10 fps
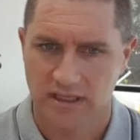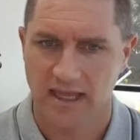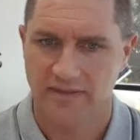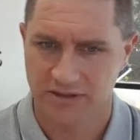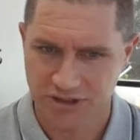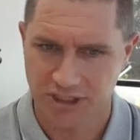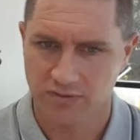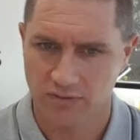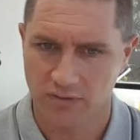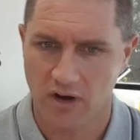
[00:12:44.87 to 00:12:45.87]
and the
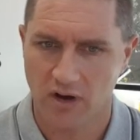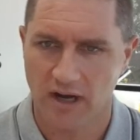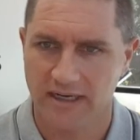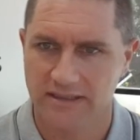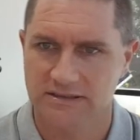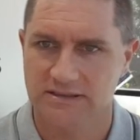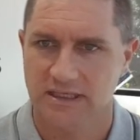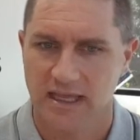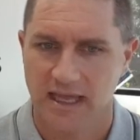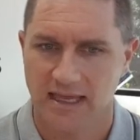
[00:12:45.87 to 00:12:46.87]
general guidance
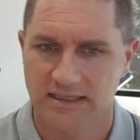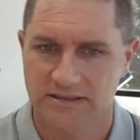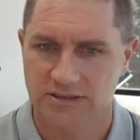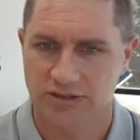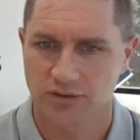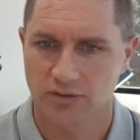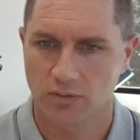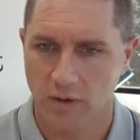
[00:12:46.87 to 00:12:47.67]
as to